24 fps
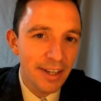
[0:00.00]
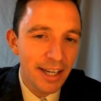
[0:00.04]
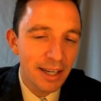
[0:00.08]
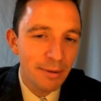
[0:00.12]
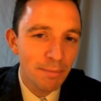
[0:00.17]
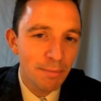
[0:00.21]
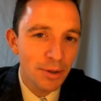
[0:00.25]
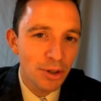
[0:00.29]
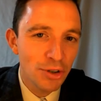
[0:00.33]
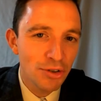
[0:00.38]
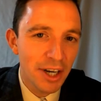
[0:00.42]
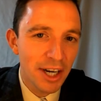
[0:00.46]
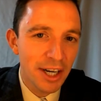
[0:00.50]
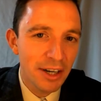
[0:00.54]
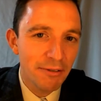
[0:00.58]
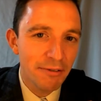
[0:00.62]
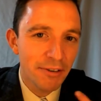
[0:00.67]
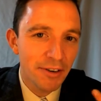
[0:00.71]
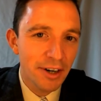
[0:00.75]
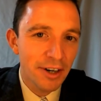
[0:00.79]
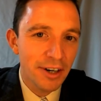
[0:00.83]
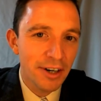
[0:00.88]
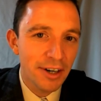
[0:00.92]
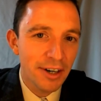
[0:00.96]
in Madrid
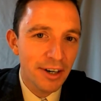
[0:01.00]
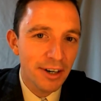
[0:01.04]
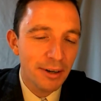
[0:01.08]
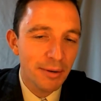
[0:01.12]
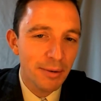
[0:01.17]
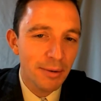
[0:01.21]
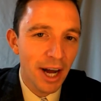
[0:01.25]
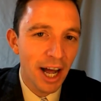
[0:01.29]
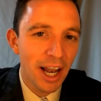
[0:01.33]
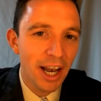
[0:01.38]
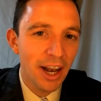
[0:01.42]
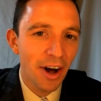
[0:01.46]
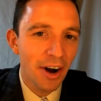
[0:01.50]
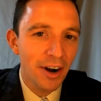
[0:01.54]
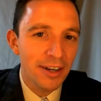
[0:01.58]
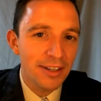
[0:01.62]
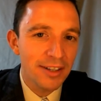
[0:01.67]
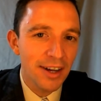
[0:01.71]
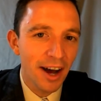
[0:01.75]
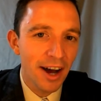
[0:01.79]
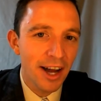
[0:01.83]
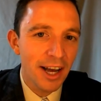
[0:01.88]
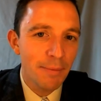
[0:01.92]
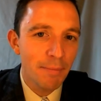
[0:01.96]
for a long
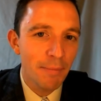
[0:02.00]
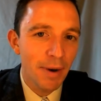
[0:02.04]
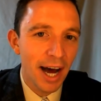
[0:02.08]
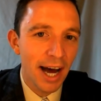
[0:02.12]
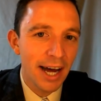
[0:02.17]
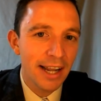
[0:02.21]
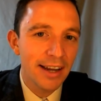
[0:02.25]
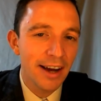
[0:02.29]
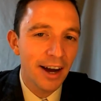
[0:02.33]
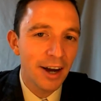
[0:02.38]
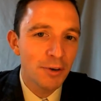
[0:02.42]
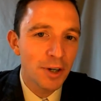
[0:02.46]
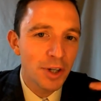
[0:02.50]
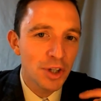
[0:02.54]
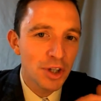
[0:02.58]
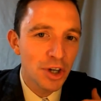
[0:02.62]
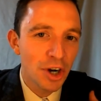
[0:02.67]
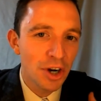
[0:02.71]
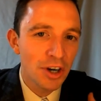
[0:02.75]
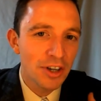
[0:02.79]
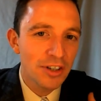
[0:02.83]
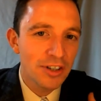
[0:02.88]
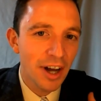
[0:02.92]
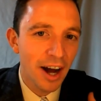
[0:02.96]
time and I
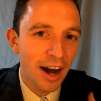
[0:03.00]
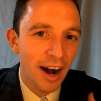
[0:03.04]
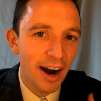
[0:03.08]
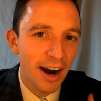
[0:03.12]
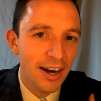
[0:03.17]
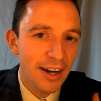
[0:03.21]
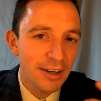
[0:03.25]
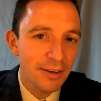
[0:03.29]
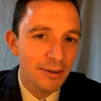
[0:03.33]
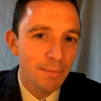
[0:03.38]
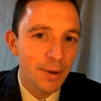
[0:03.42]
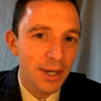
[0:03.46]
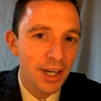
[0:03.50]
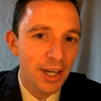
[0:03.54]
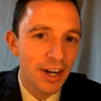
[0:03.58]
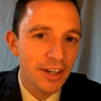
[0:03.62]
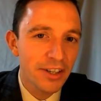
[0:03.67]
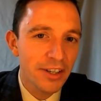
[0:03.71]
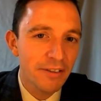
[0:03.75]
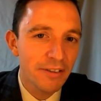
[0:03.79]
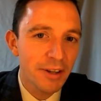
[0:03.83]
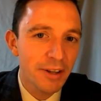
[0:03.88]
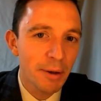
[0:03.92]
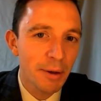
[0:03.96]
returned to Ireland
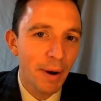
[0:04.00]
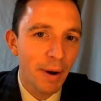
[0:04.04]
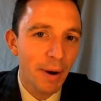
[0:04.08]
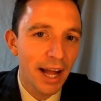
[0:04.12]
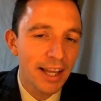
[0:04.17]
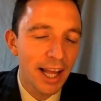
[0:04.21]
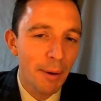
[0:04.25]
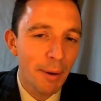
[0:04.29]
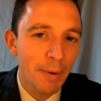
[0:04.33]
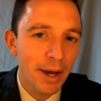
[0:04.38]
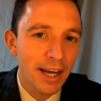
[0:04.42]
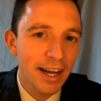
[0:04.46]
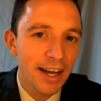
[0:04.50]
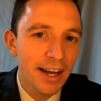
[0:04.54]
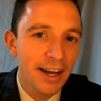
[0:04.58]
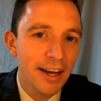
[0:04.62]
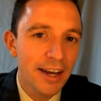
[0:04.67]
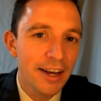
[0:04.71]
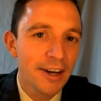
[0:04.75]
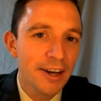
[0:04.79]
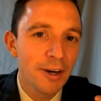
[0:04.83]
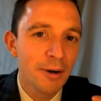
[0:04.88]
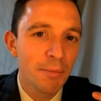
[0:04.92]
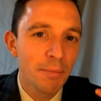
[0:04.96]
because of the pandemic.
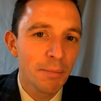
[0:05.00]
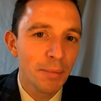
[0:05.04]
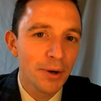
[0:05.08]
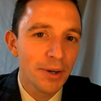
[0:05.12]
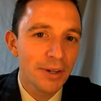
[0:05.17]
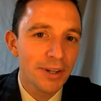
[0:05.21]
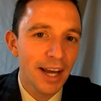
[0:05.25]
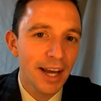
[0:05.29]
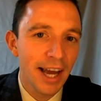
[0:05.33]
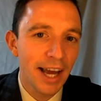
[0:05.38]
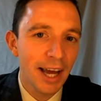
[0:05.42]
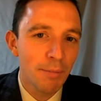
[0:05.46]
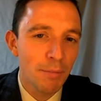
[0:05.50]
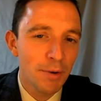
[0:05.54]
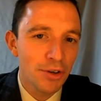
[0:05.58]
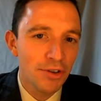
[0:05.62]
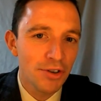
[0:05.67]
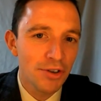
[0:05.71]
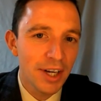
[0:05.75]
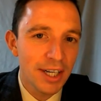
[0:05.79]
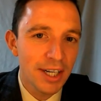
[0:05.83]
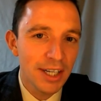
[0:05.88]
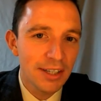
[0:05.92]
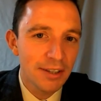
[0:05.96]
But uh,
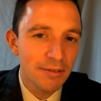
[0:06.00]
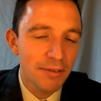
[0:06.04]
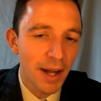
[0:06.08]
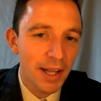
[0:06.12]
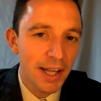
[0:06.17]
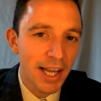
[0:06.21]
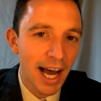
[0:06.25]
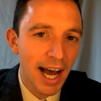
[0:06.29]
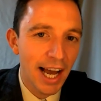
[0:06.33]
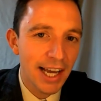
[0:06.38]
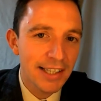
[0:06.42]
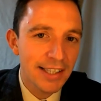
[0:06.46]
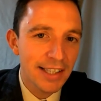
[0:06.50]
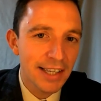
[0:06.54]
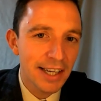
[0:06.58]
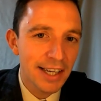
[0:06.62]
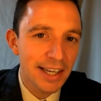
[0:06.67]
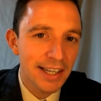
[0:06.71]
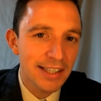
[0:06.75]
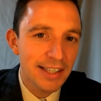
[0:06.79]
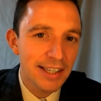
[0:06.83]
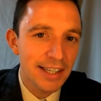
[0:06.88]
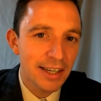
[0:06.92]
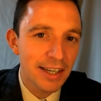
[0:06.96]
Madrid is fantastic.
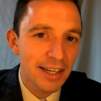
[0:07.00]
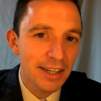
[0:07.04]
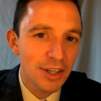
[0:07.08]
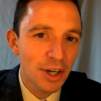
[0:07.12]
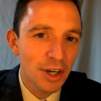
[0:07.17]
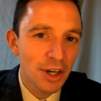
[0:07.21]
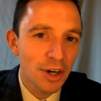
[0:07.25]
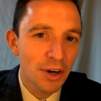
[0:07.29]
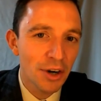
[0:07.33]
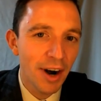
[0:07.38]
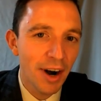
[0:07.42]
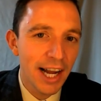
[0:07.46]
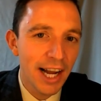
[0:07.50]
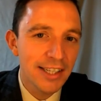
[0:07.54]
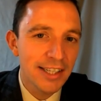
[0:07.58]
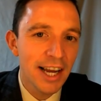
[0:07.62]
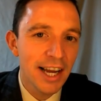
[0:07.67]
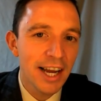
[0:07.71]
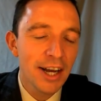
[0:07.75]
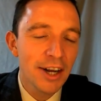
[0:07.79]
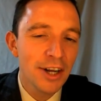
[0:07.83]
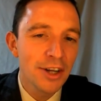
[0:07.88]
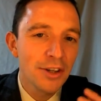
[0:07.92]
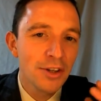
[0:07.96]
It's a it's a great.
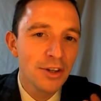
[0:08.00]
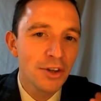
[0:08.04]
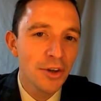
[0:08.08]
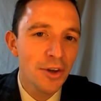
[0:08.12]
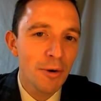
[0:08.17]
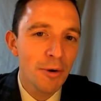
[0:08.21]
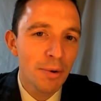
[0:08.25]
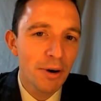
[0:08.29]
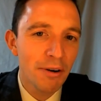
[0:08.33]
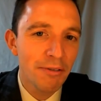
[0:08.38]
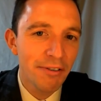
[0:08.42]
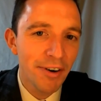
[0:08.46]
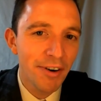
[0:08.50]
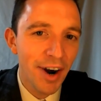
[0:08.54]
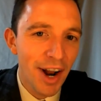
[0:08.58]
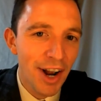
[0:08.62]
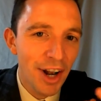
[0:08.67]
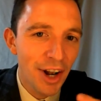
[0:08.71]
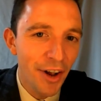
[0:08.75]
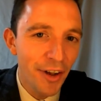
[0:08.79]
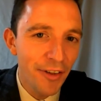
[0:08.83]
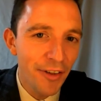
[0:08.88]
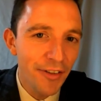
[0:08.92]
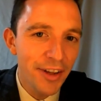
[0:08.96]
Do you prefer
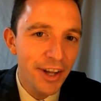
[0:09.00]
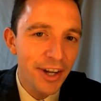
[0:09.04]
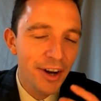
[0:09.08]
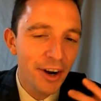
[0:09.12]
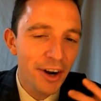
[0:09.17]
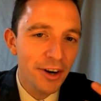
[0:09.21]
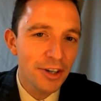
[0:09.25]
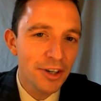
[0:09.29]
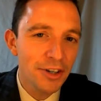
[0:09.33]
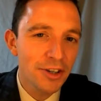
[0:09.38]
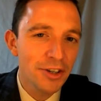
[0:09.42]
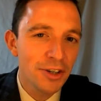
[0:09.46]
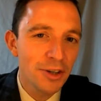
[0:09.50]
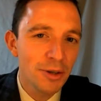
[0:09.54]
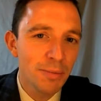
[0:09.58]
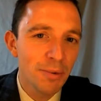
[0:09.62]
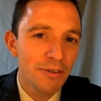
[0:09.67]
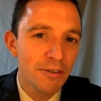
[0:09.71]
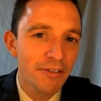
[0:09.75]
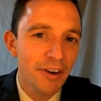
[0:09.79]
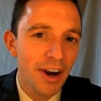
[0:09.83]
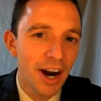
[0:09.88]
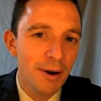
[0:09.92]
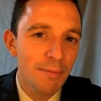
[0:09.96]
London or you do you
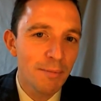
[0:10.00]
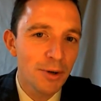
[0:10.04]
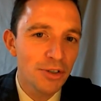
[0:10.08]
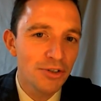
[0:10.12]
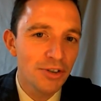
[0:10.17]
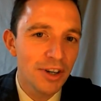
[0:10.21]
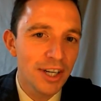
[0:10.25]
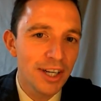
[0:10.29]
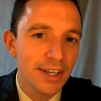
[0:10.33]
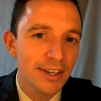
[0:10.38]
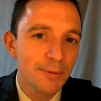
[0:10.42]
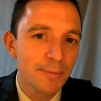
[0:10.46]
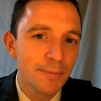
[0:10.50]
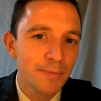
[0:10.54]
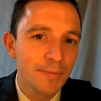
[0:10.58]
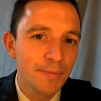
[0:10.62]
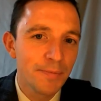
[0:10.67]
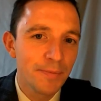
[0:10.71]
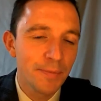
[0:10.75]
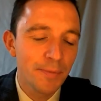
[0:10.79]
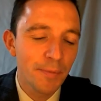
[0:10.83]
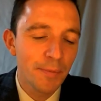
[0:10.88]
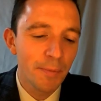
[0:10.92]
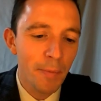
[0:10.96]
prefer Madrid?
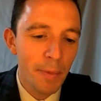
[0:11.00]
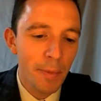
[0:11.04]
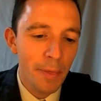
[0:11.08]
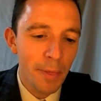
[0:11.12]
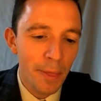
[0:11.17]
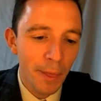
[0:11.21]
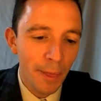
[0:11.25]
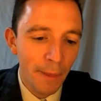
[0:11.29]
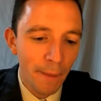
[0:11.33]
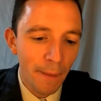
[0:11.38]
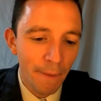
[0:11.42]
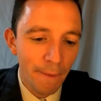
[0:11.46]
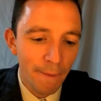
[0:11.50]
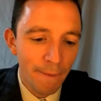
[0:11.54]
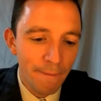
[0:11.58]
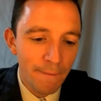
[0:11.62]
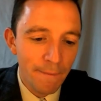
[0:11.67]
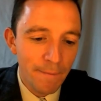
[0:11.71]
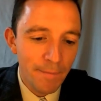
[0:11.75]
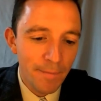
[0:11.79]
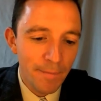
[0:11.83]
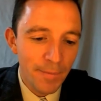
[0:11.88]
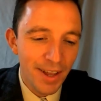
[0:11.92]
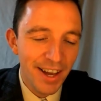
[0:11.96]

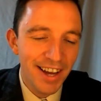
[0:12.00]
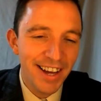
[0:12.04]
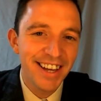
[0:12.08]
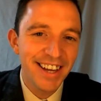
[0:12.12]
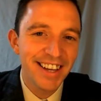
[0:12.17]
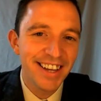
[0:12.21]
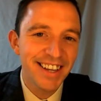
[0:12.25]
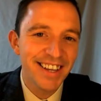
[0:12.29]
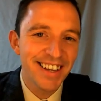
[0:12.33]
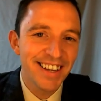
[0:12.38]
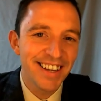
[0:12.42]
Madrid.